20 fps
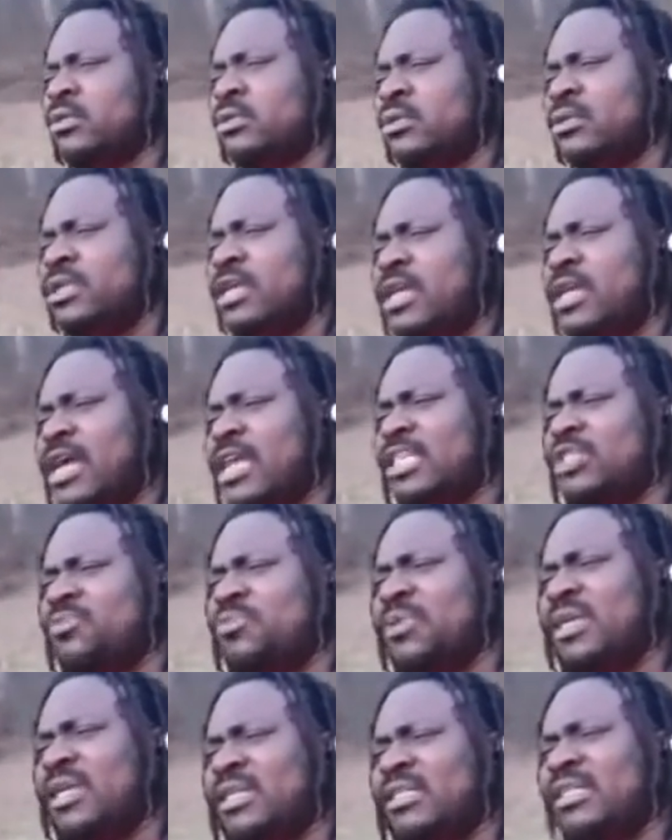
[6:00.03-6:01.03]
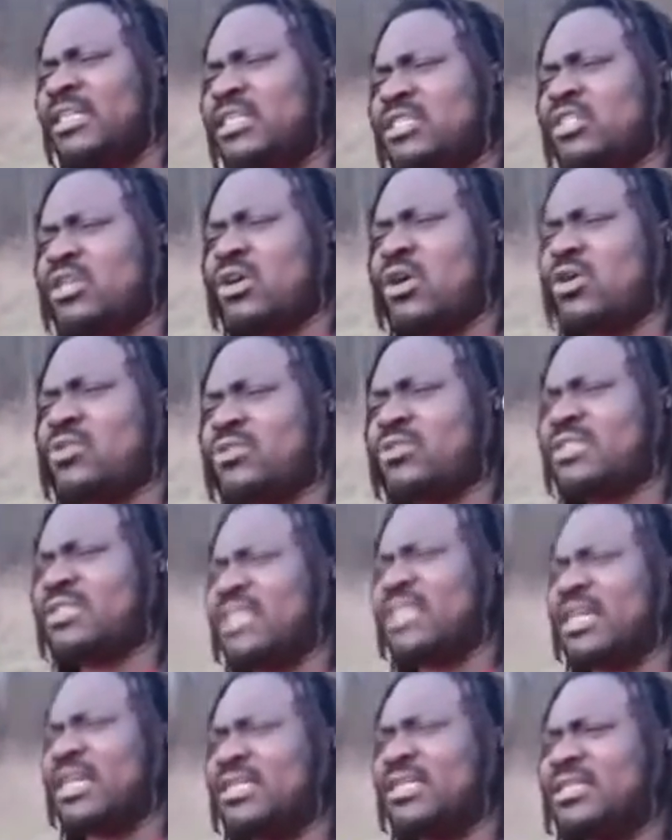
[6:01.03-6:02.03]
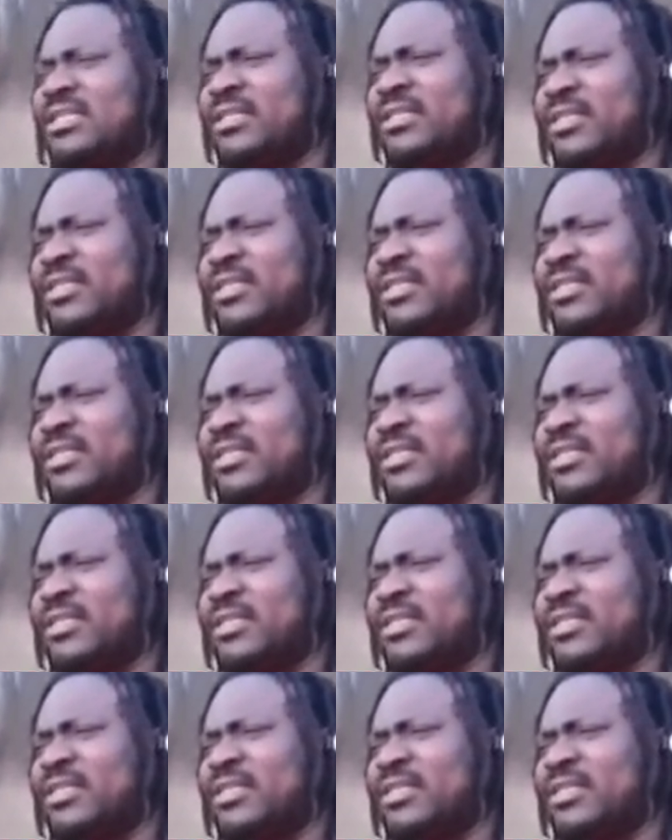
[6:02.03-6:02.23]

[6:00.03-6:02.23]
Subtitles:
there has been this constant